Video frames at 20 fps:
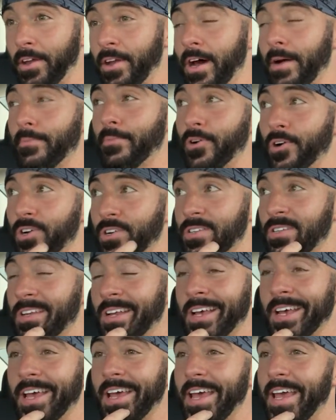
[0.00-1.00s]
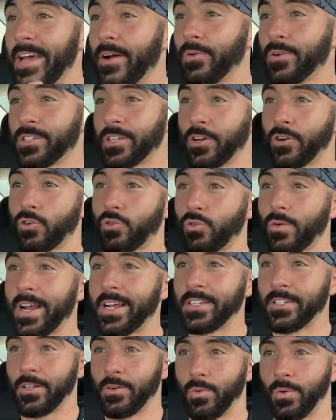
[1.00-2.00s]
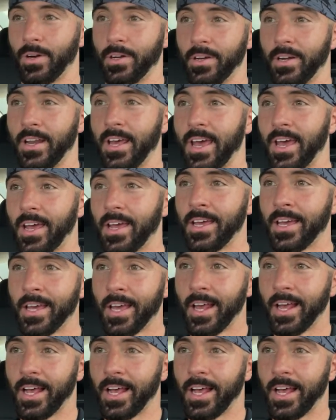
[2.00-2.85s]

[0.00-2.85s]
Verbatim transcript: numbers, it was a crazy one today.